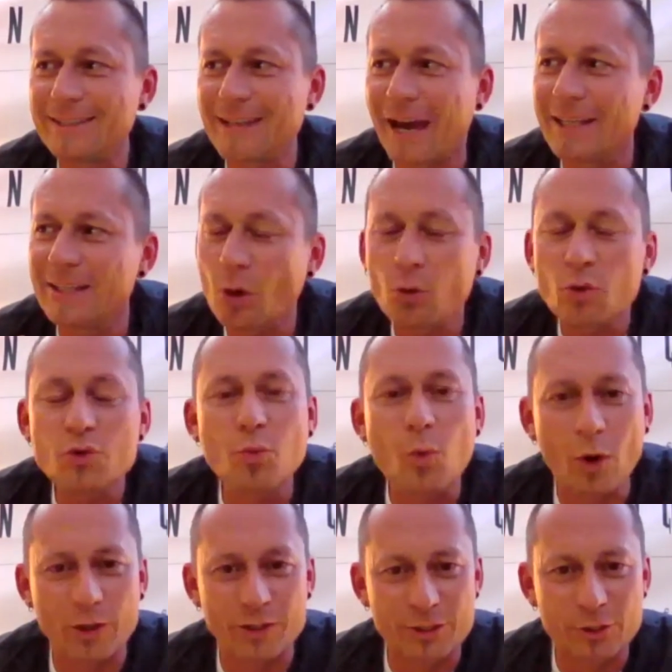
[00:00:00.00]
don't
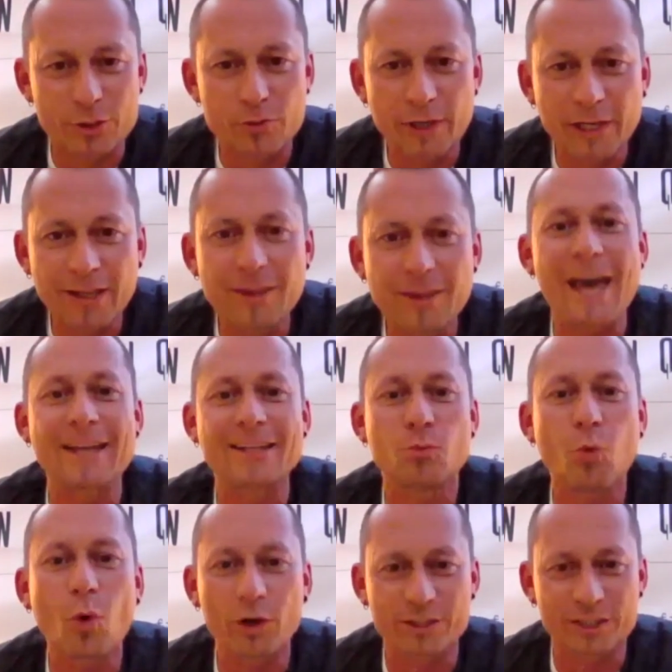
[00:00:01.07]
want to drink that
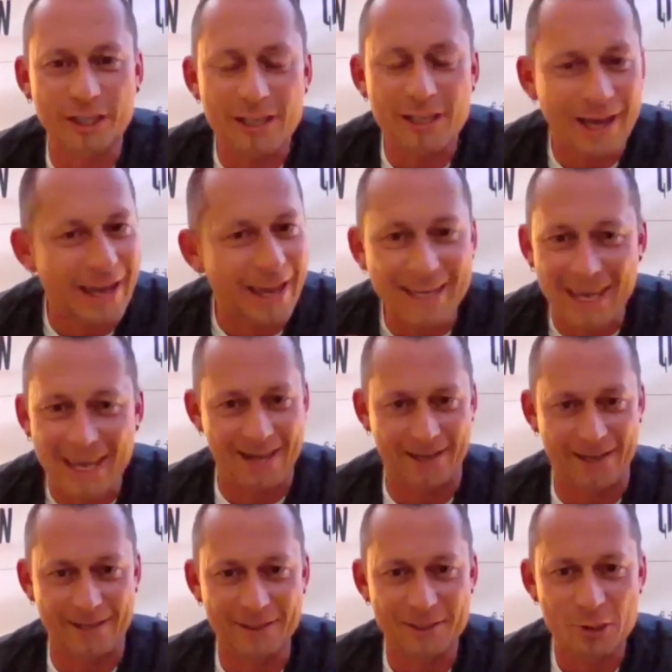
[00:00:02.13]
water
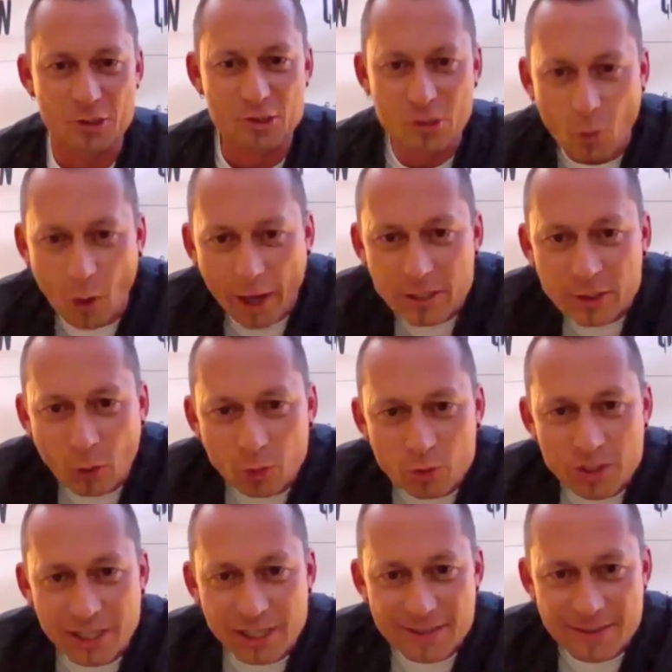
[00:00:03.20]
again. So I
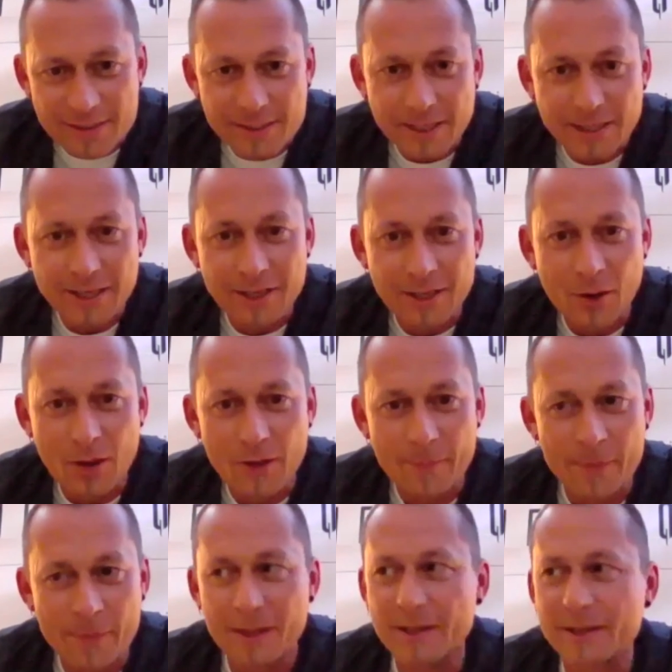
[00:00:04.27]
noticed
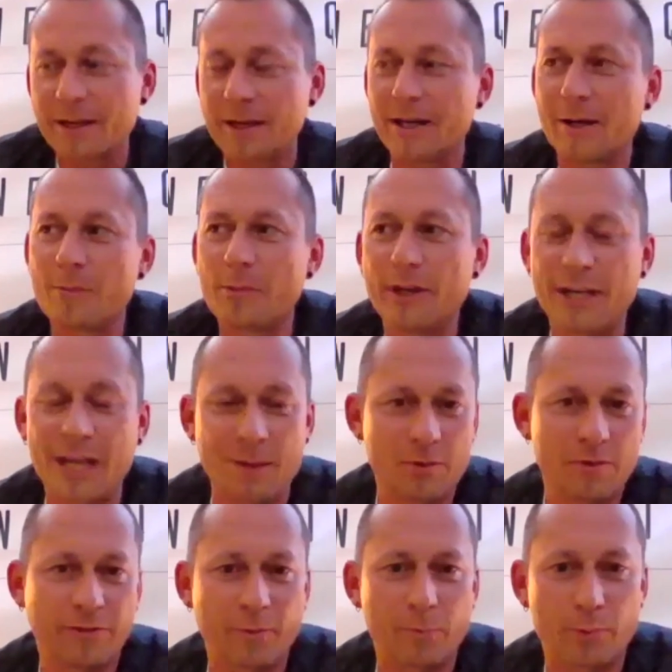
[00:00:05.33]
the name
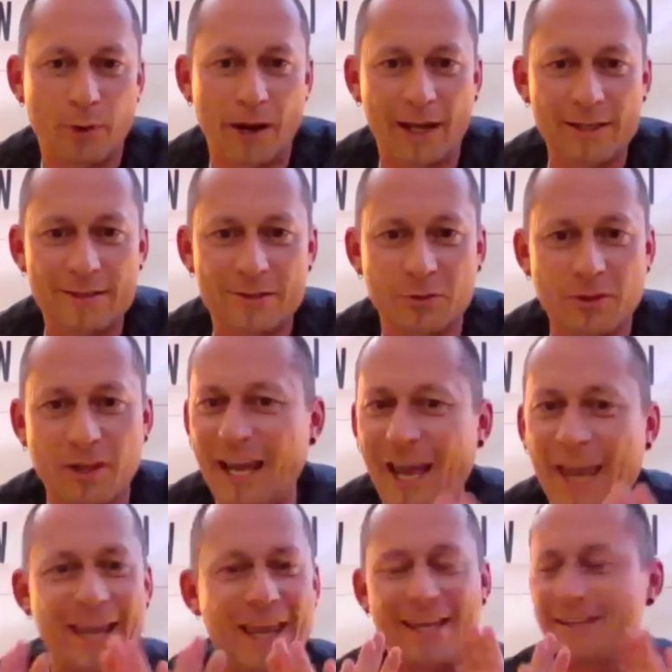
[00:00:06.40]
of the brand so that
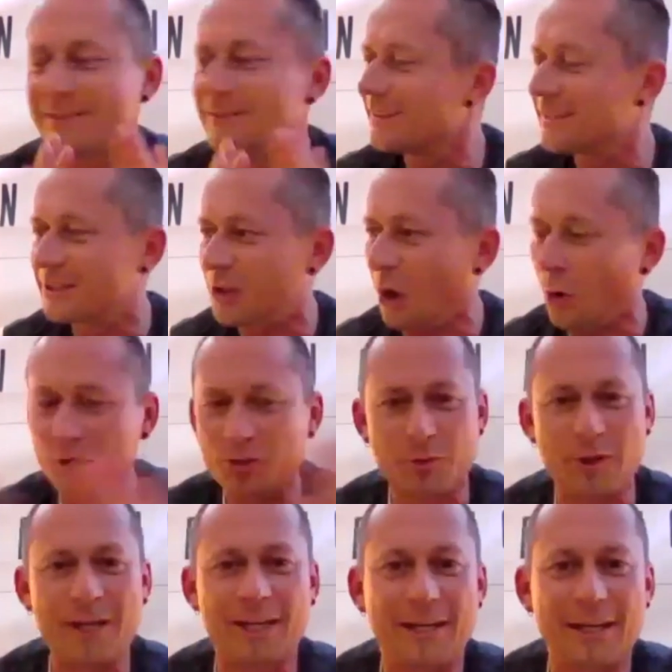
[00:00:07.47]
I don't
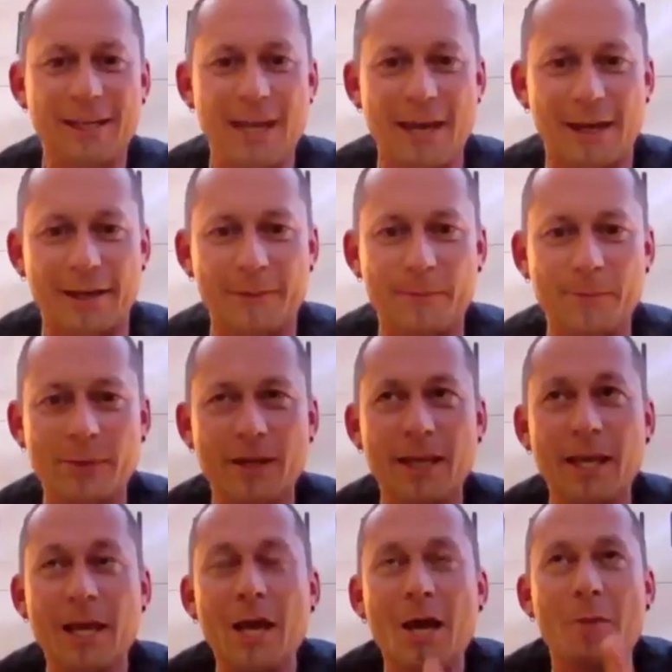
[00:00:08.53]
drink it again.
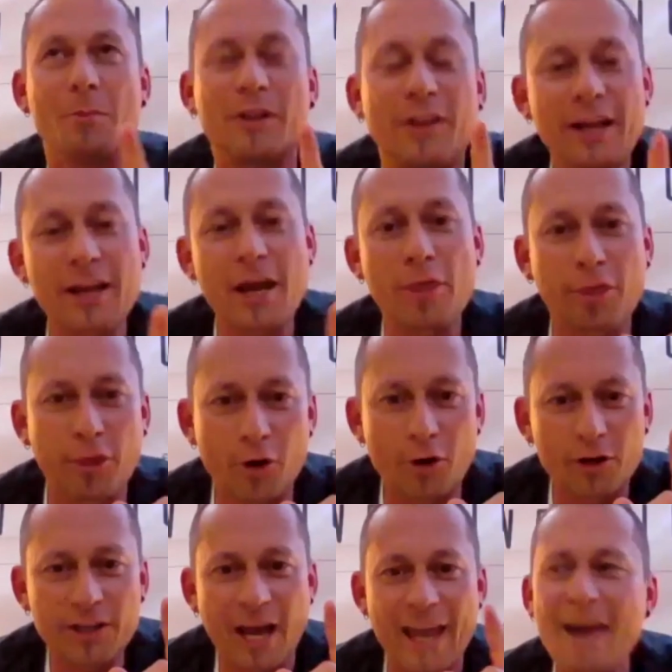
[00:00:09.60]
But then I
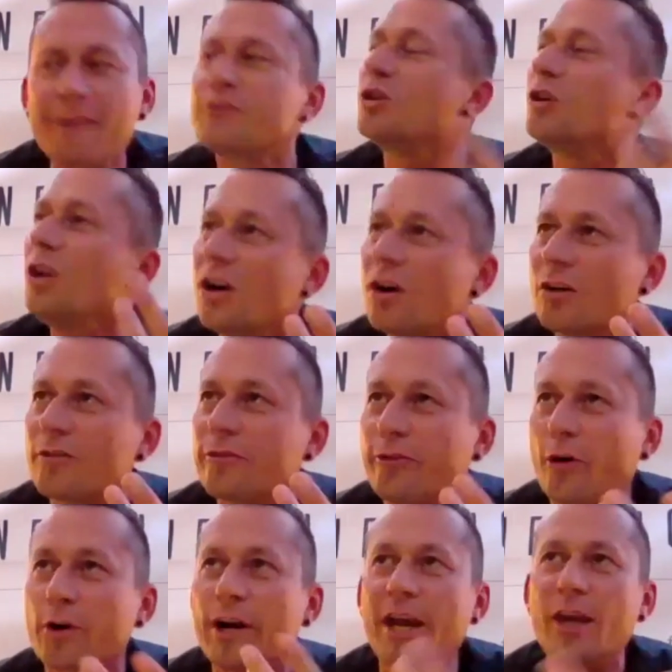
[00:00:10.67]
thought I have to look
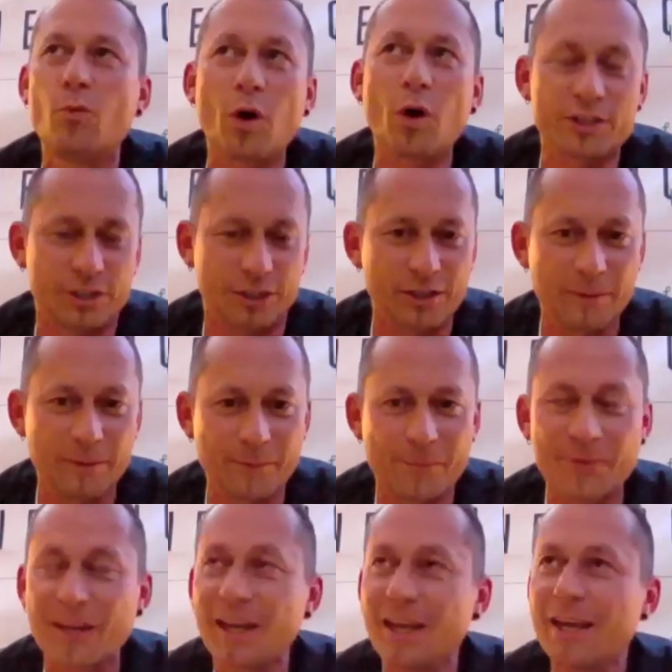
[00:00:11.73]
for a water
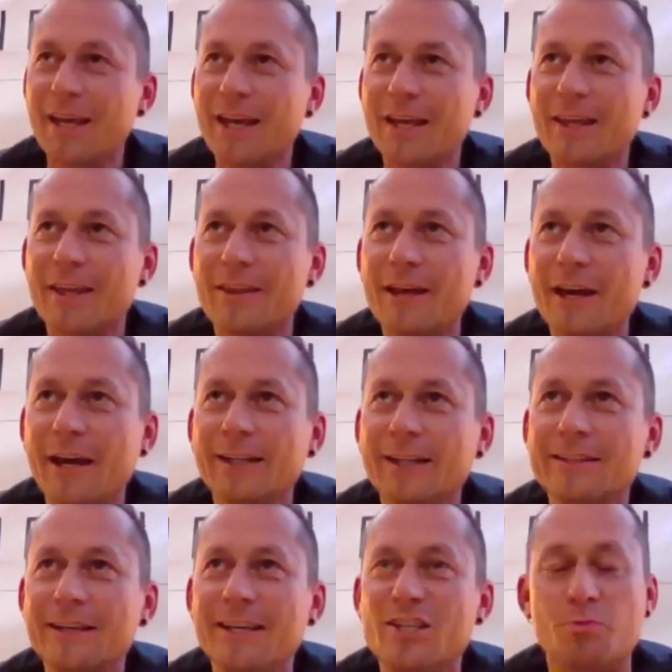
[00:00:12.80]
that
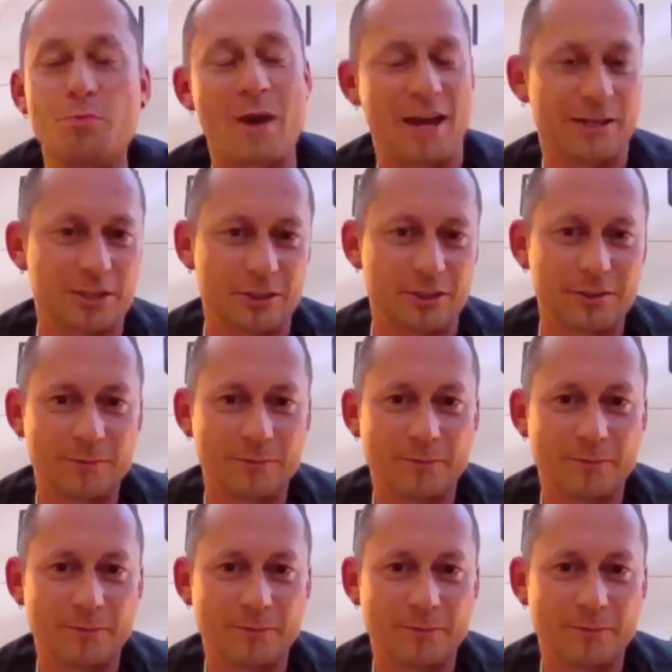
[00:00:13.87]
is better.